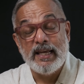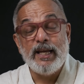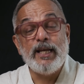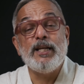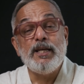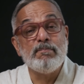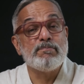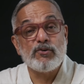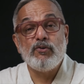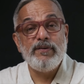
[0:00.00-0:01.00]
in
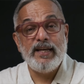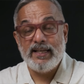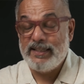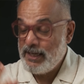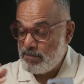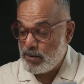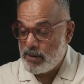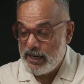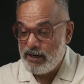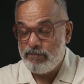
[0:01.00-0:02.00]
improving the
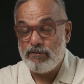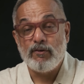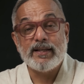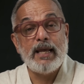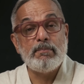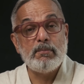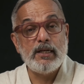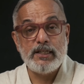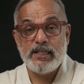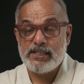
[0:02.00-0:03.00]
camera capabilities
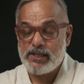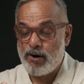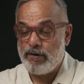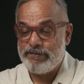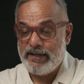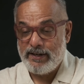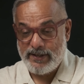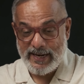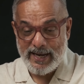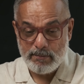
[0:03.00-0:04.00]
of their mobile
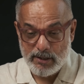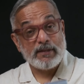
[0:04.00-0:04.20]
phones.